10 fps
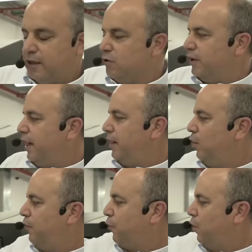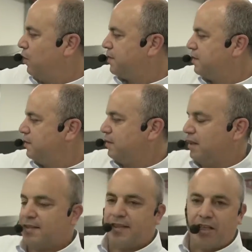today, of course,
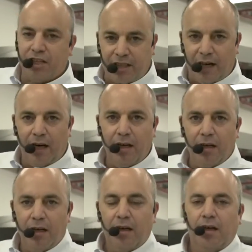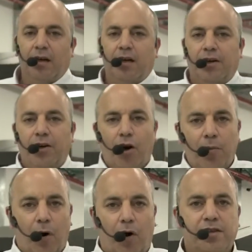is digital. No
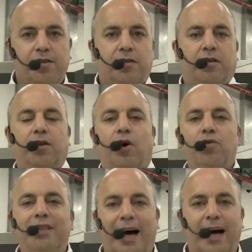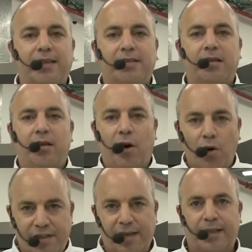molds, no dyes,
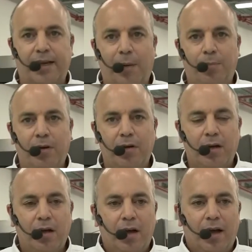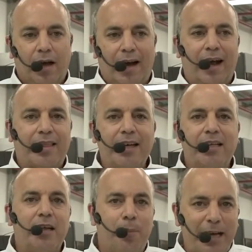no setup. And I think
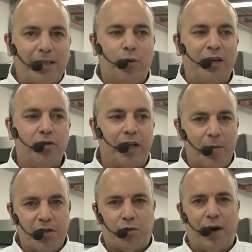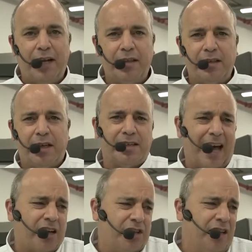that the best way to demonstrate it is
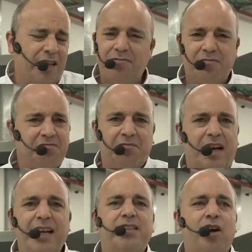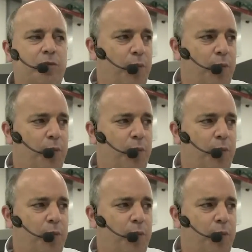actually, let's start